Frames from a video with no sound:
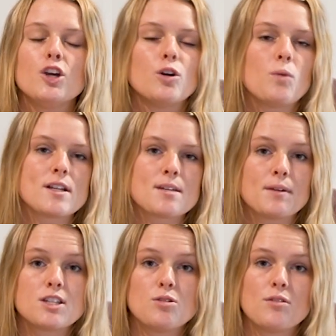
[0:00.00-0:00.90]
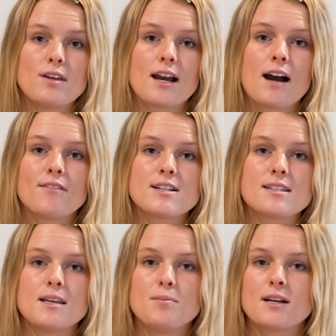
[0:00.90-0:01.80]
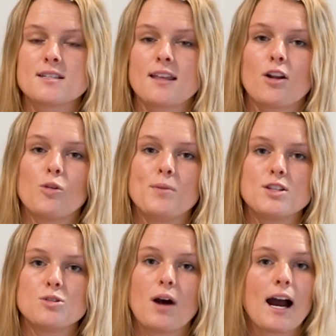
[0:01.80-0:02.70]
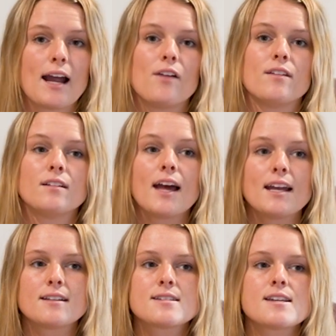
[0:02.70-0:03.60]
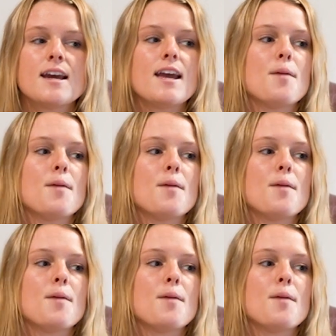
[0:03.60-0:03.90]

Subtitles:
You don't want something too thick, obviously, because then it'll be too high on the lens.